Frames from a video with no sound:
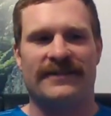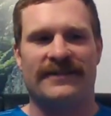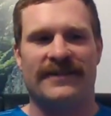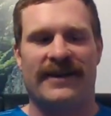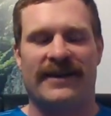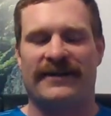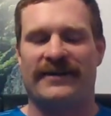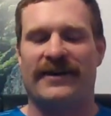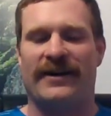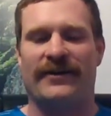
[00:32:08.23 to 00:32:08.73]

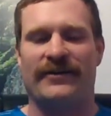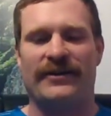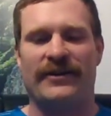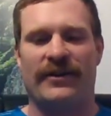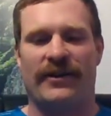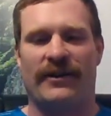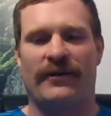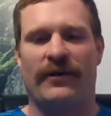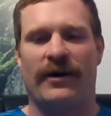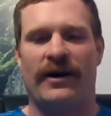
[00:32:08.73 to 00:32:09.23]
I don't know.
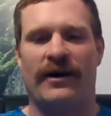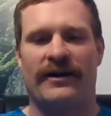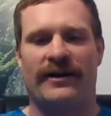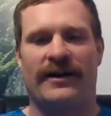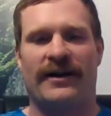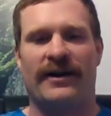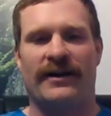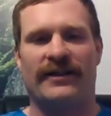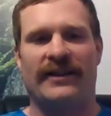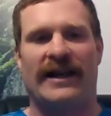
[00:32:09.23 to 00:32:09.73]

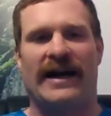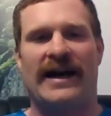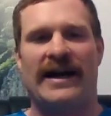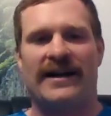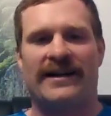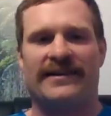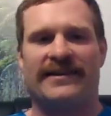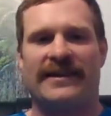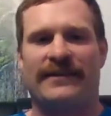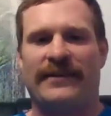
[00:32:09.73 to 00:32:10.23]
A
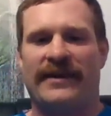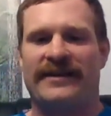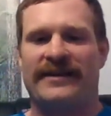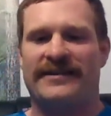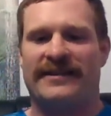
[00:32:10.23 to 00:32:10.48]
lock that makes